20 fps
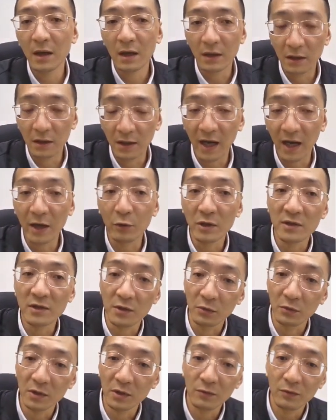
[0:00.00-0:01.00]
in Iron
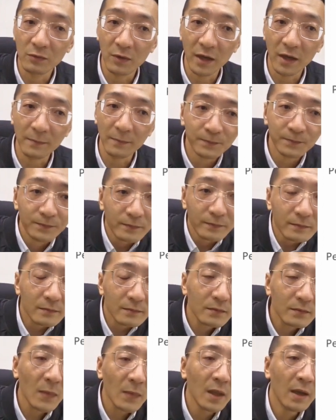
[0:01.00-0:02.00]
suit, right?
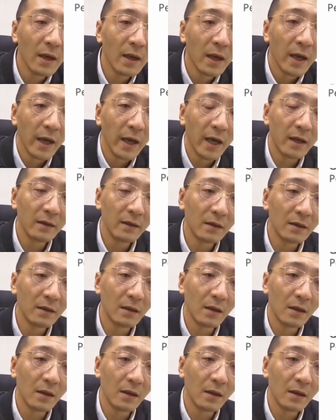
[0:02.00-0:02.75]
And